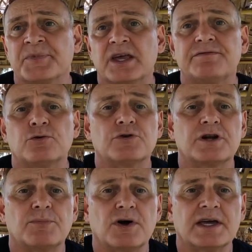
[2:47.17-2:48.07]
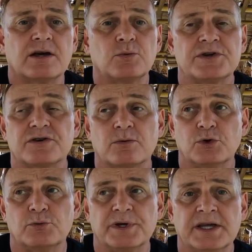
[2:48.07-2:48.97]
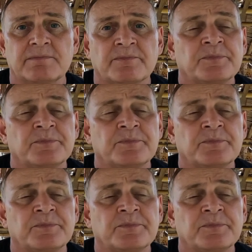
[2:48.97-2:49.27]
if you're on a bike, which I would be.